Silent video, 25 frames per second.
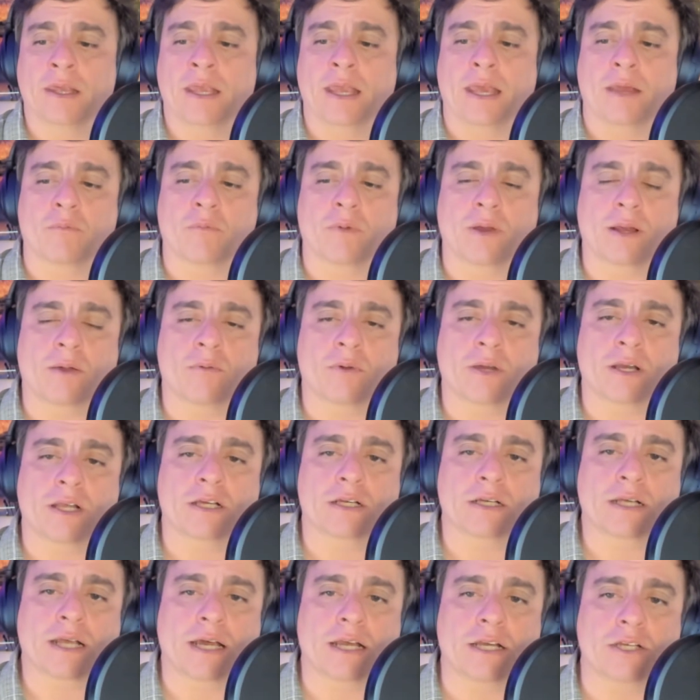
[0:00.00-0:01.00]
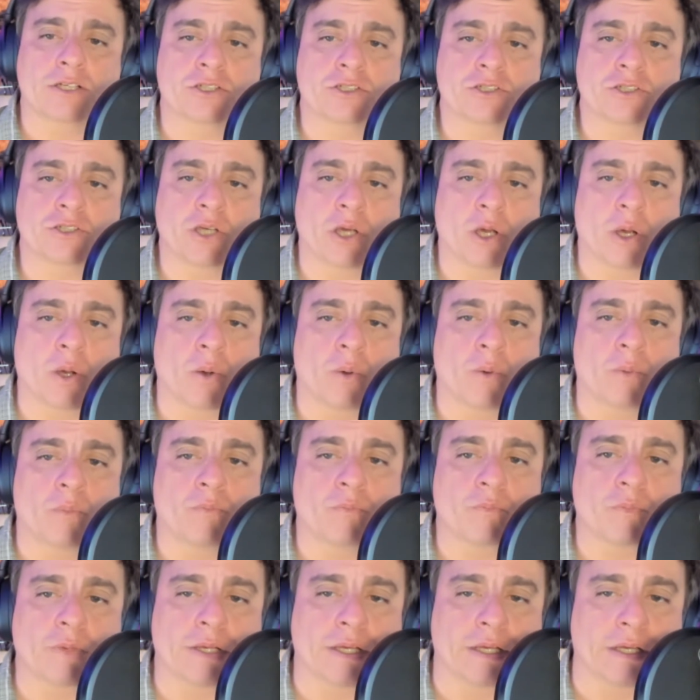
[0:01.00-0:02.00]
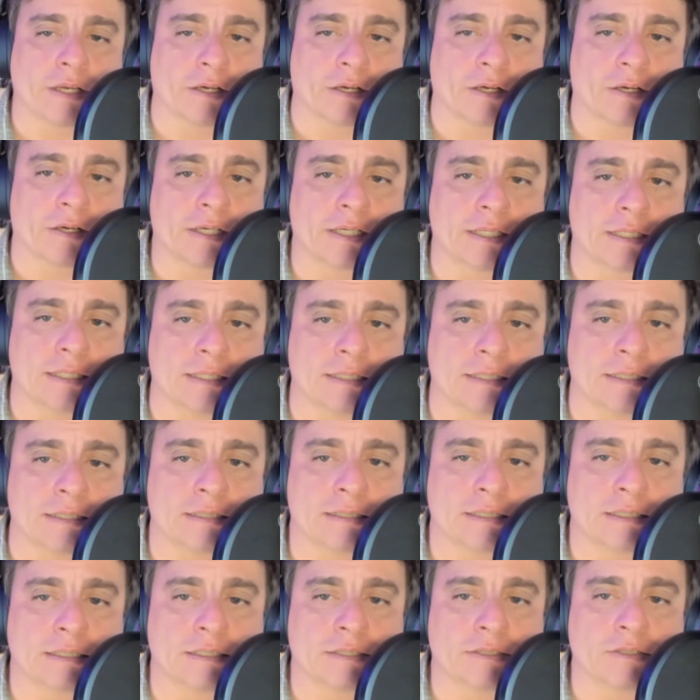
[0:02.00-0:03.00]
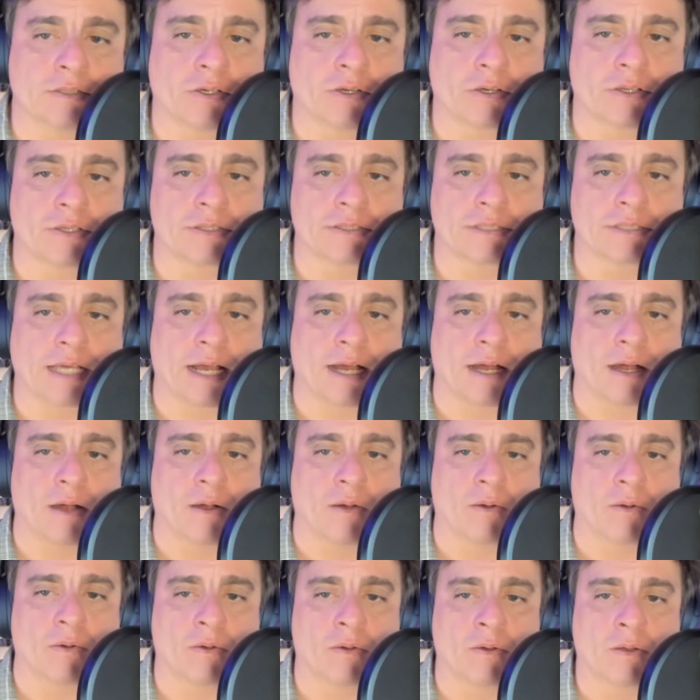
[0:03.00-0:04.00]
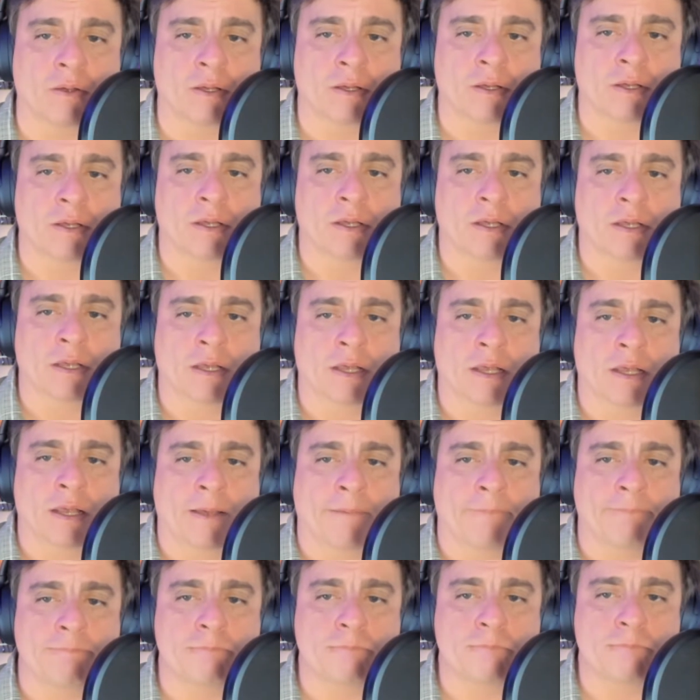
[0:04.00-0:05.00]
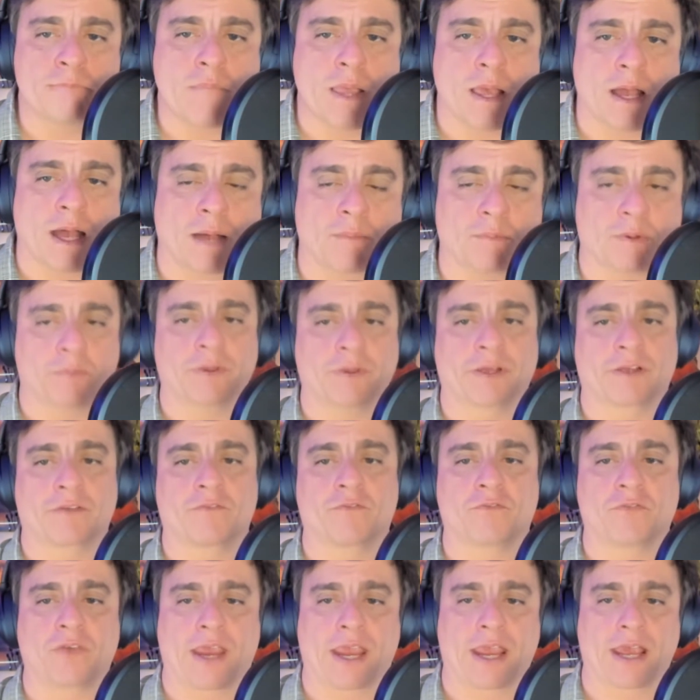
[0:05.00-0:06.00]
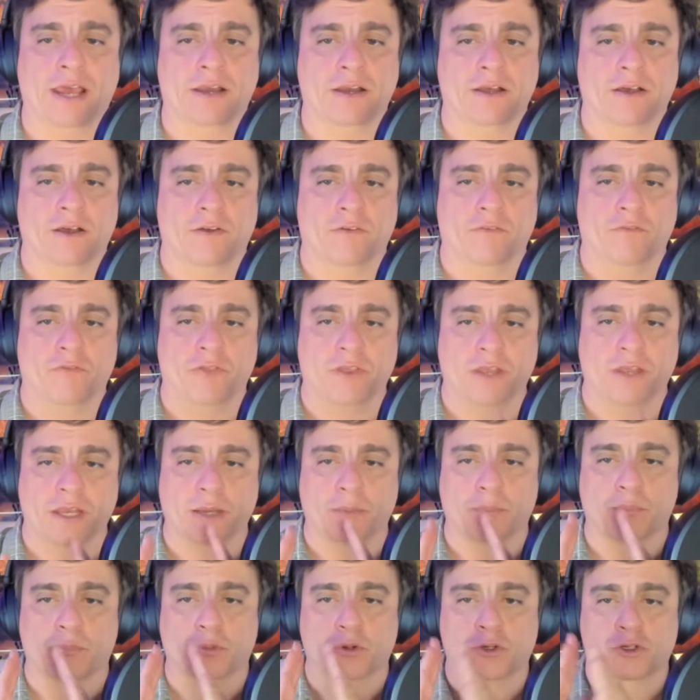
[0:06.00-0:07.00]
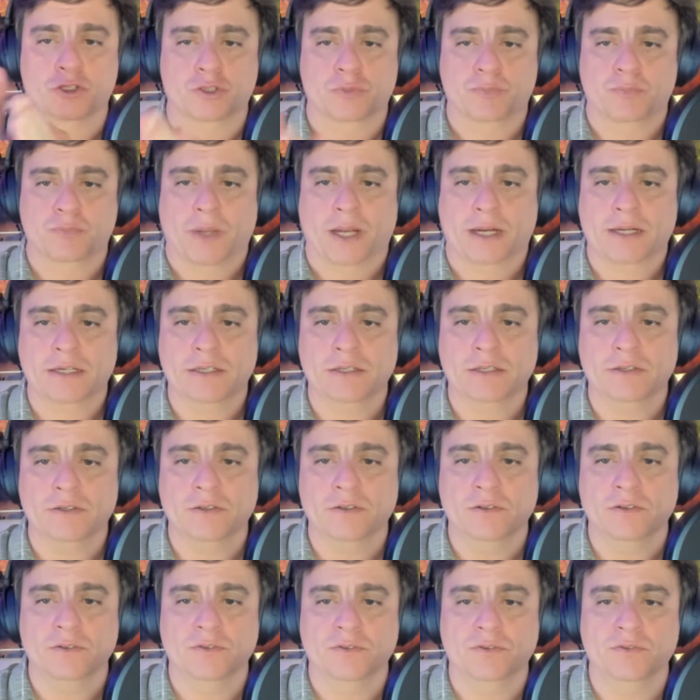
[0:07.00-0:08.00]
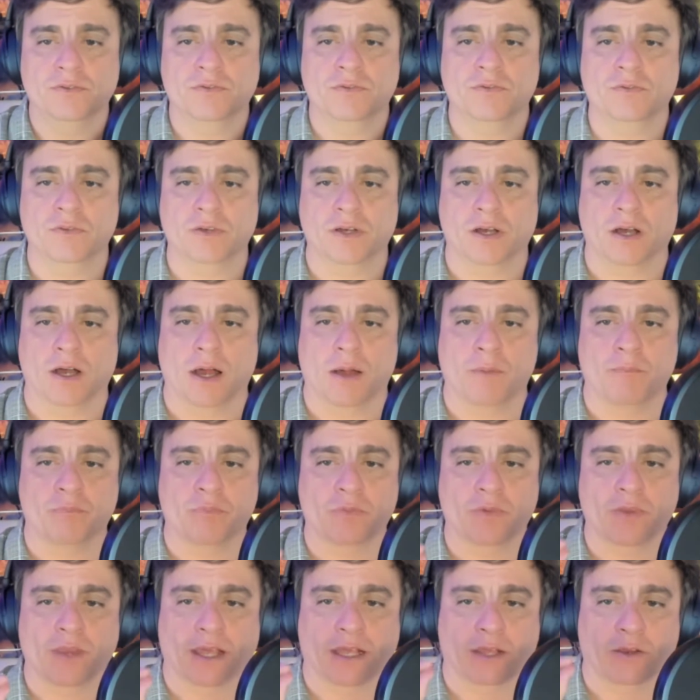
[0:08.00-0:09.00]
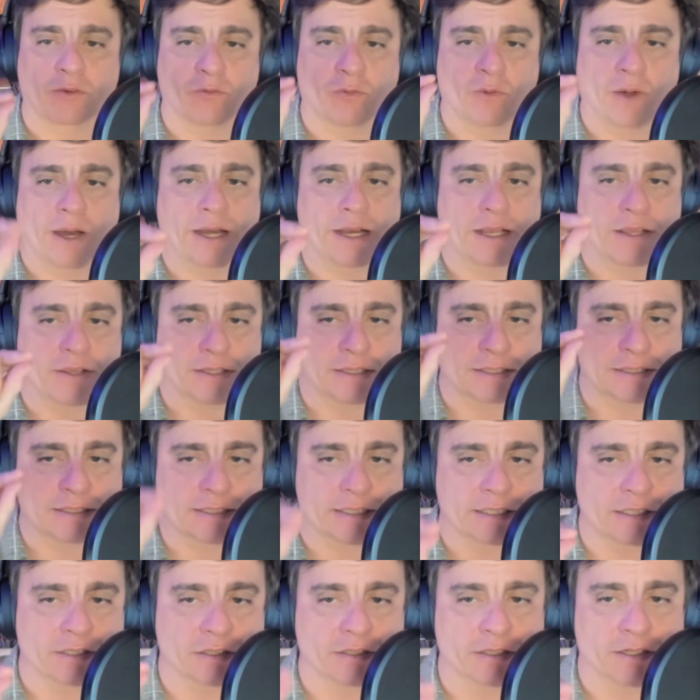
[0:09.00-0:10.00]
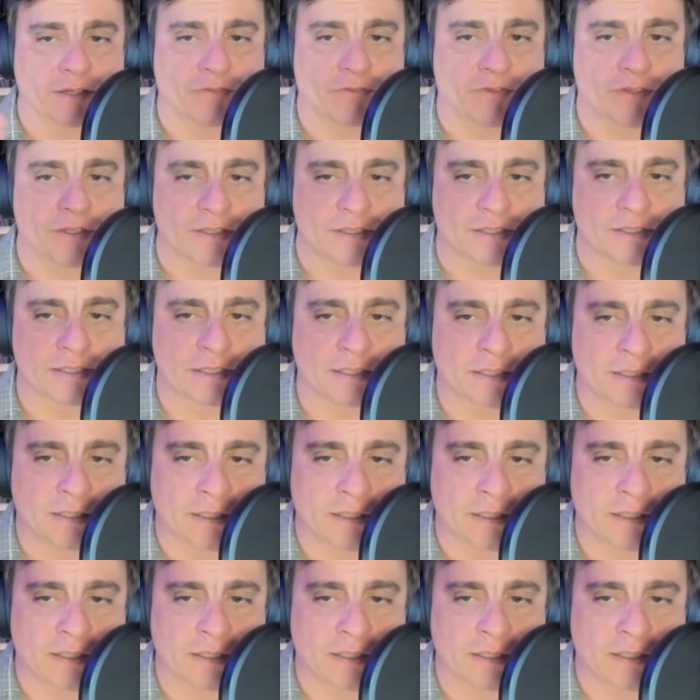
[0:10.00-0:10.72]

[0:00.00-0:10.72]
And what I want to kind of show here is, notice how I'm a big fan of the perspective, like right in the center of this